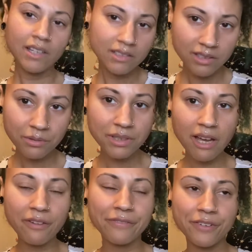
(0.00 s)
So
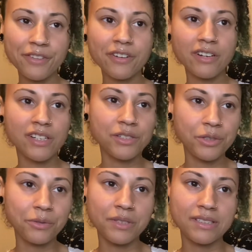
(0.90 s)
without further
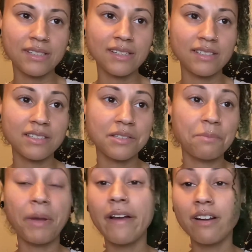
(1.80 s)
ado, this is
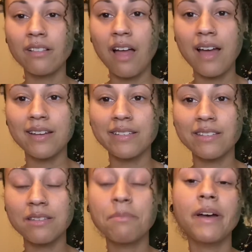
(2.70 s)

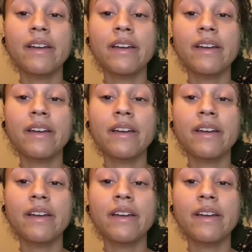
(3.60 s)
Paralyzed by